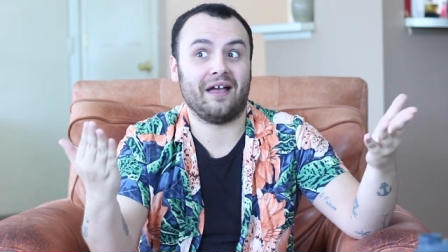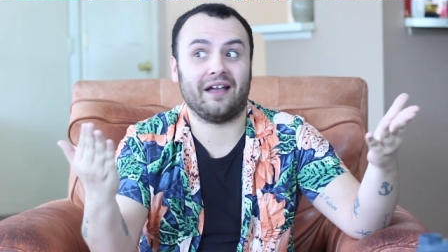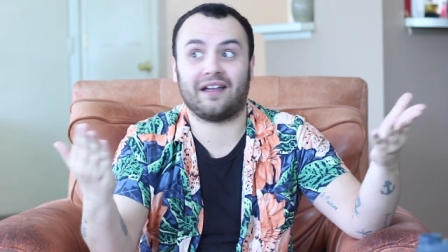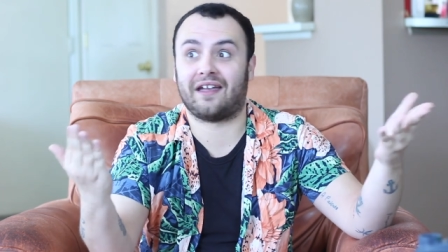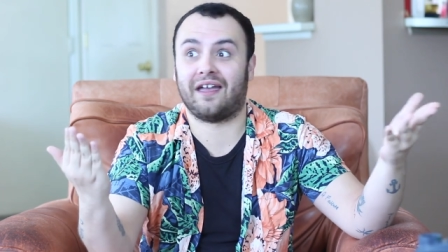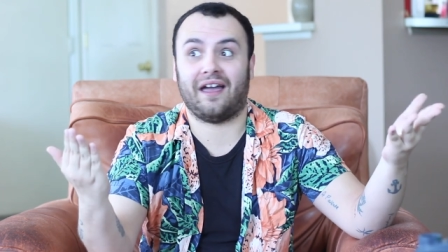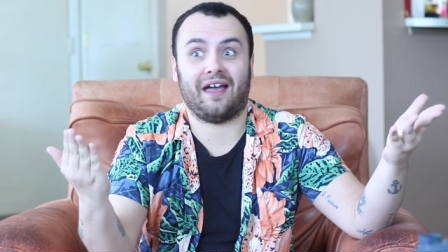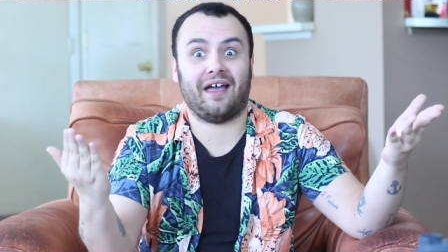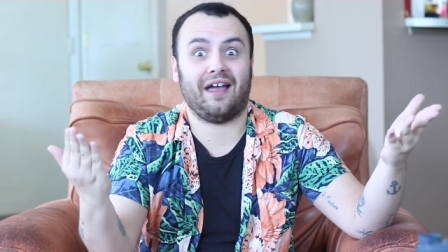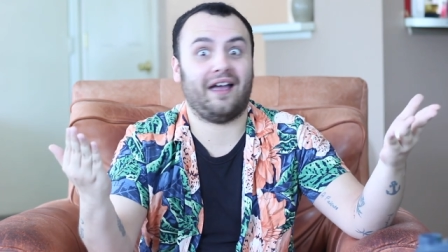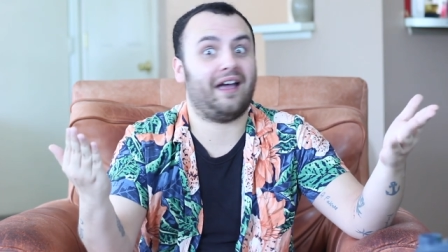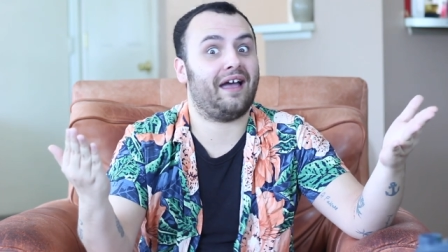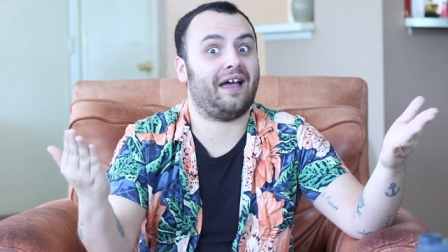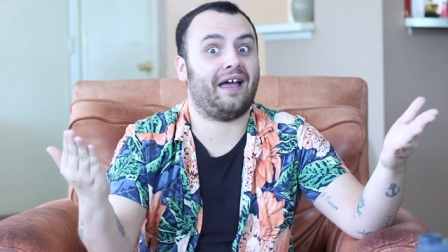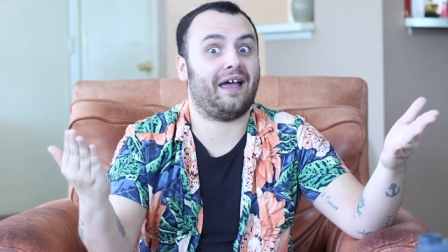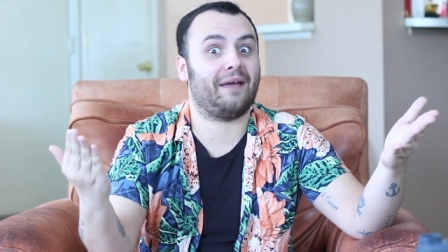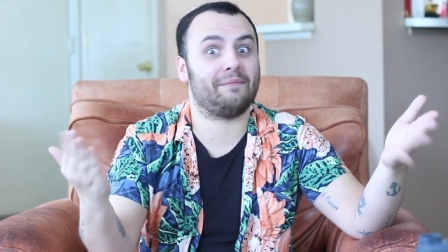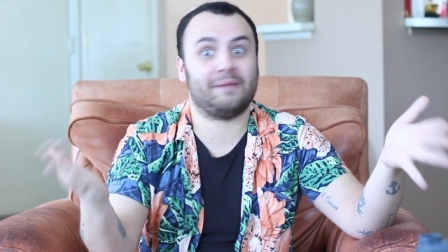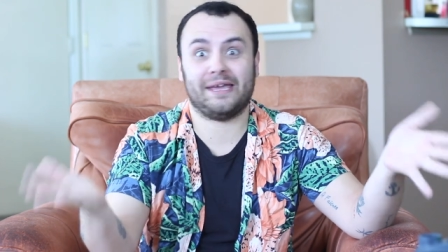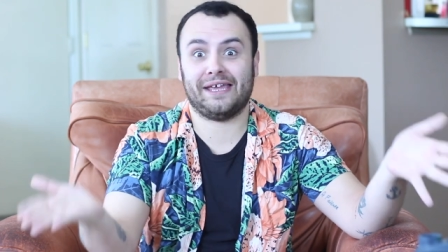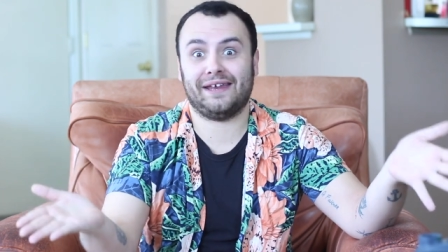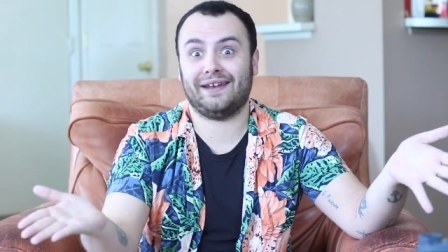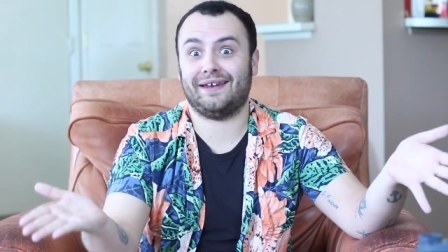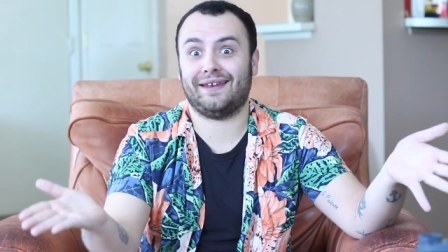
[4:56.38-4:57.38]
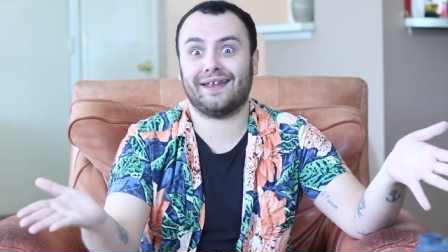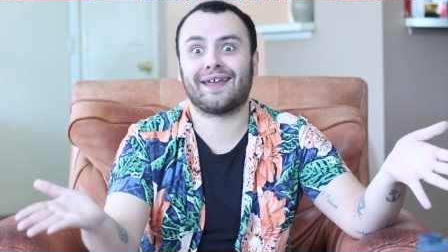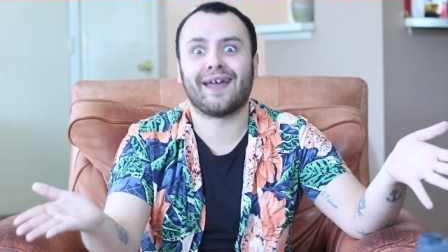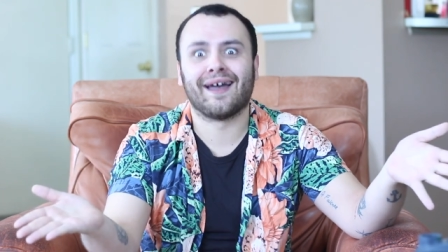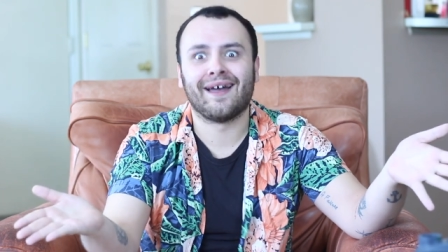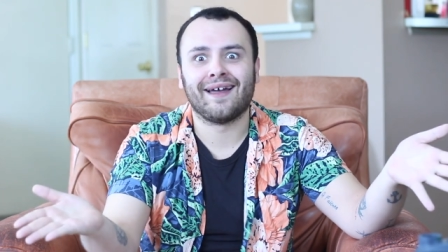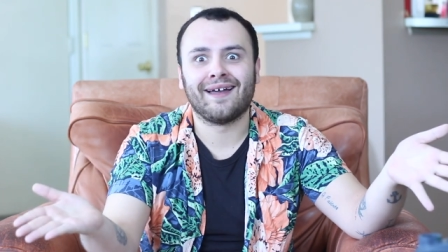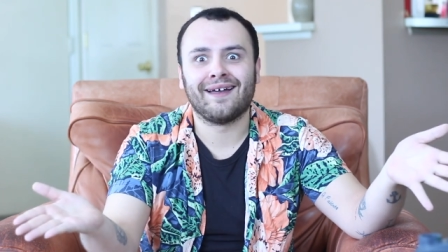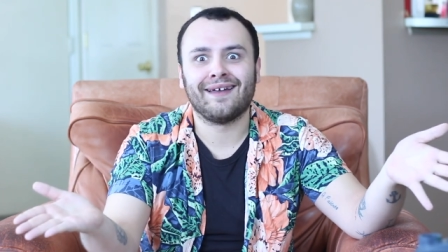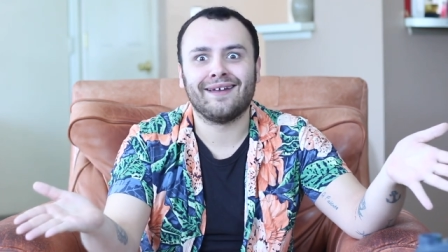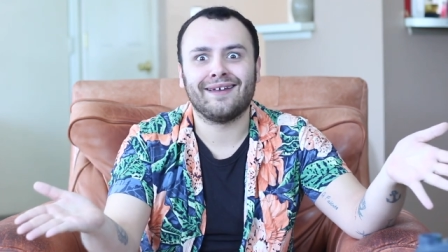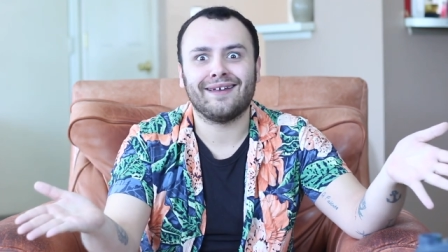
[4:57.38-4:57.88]
Okay. I mean,
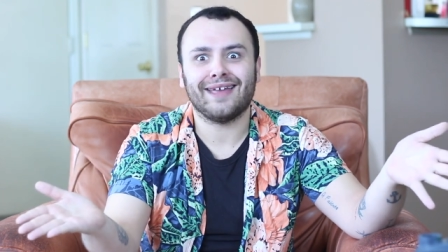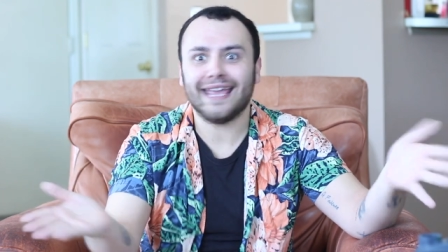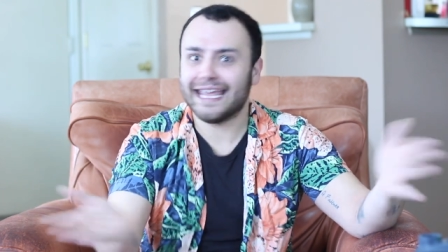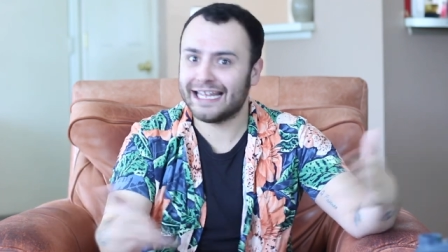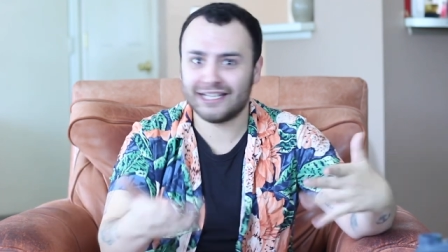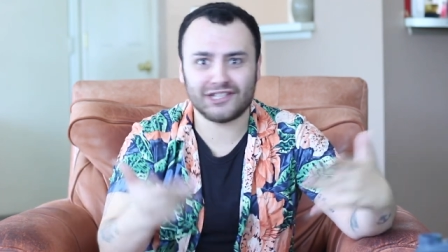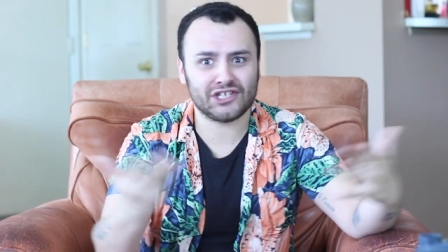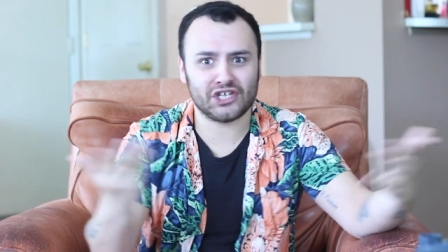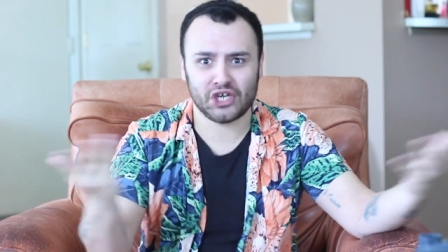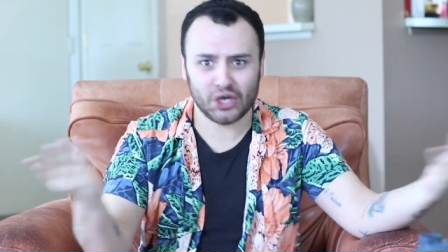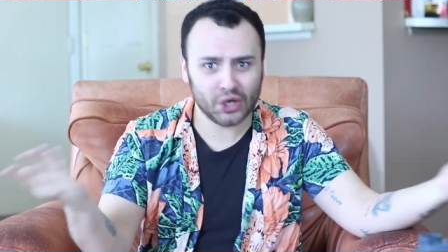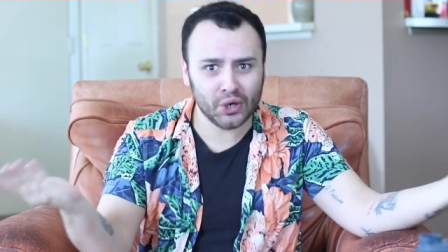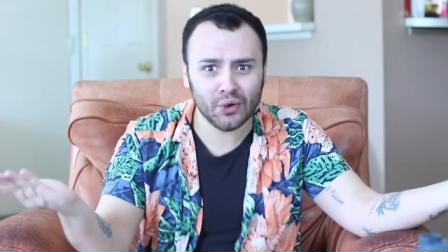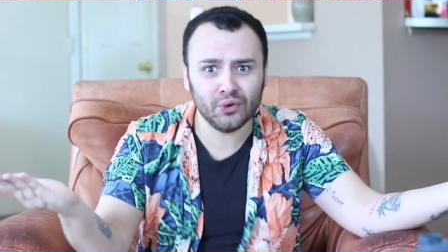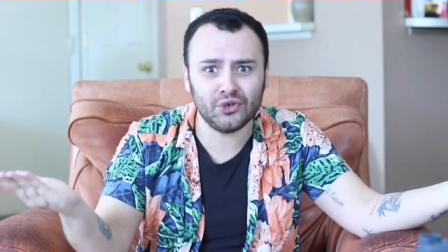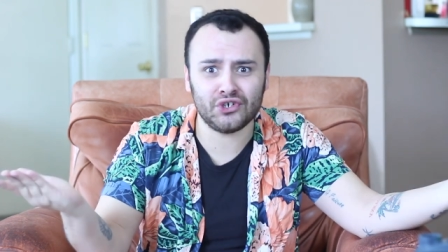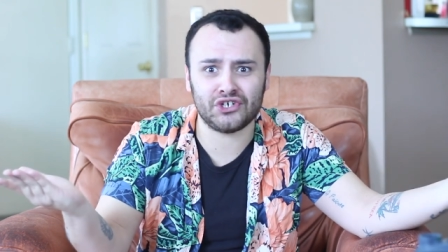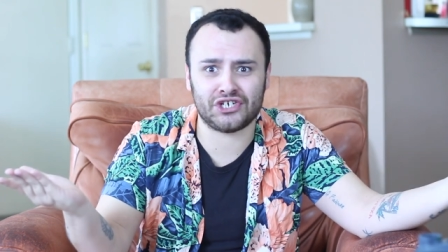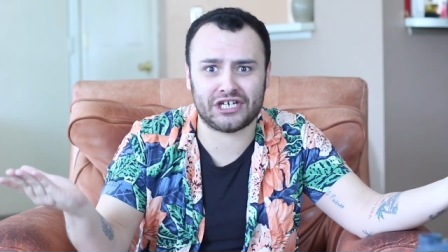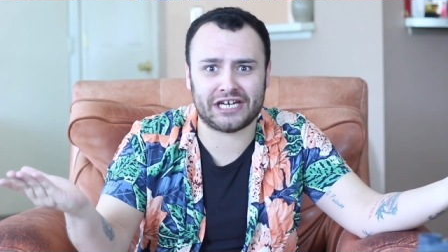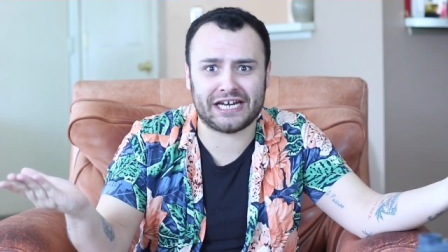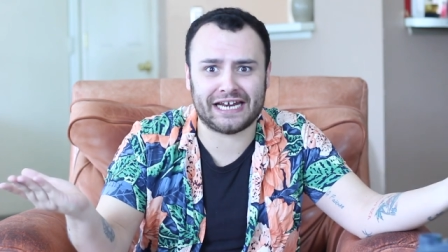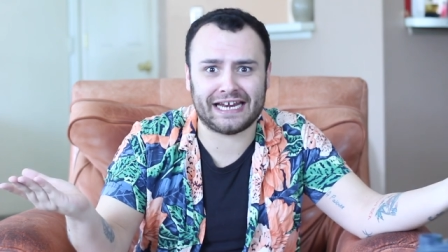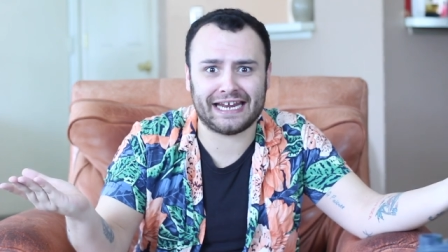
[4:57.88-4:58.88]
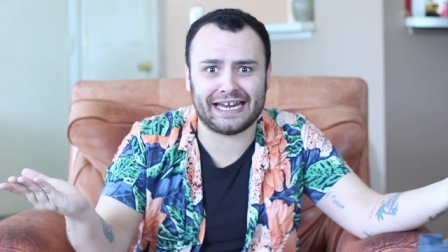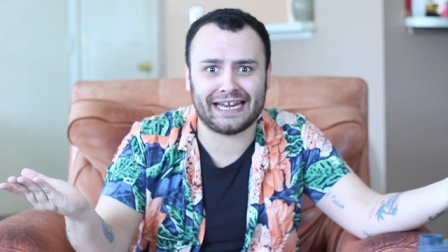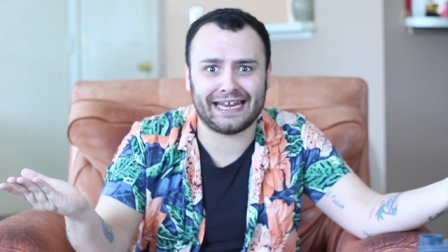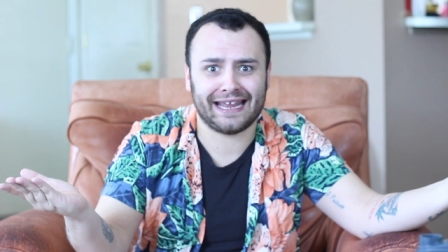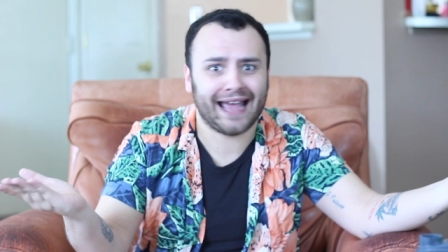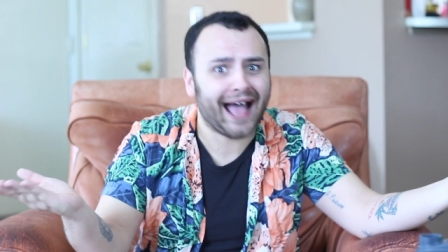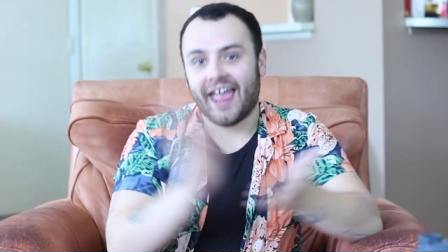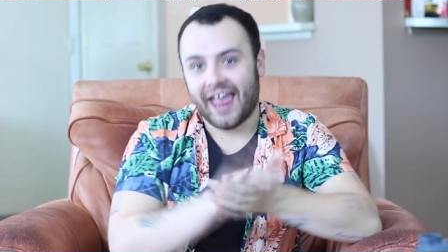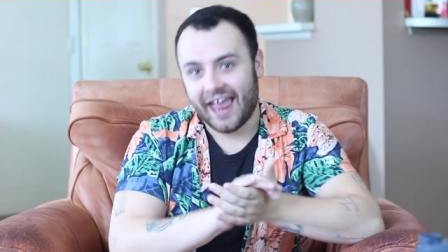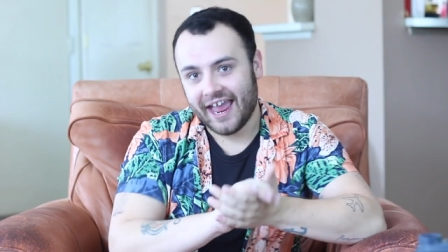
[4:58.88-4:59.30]
it's Gucci!